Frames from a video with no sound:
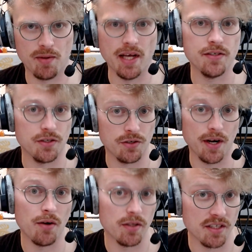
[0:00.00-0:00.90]
plastics are
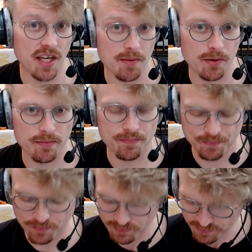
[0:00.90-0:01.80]
now on the table
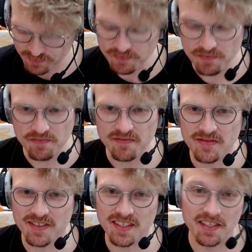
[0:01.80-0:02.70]

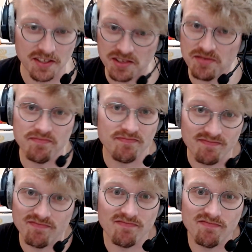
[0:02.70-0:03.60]
because
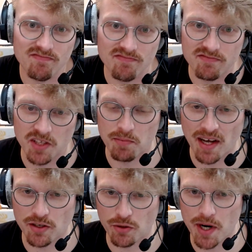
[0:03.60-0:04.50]
they're
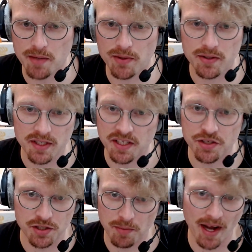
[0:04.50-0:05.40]
biodegradable and
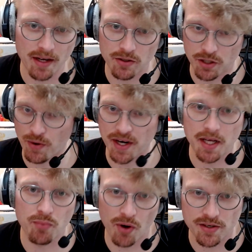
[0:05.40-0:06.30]
this is a
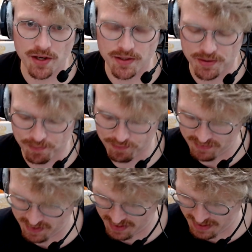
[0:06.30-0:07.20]
biodegrading process.
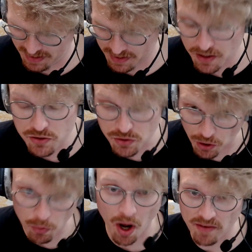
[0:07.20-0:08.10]

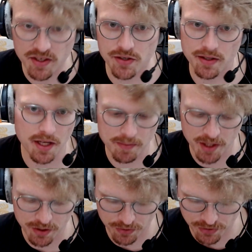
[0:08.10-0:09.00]
So obviously they can
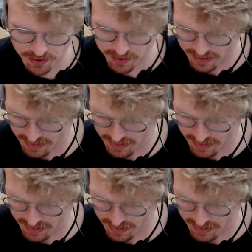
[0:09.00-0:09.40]
be used.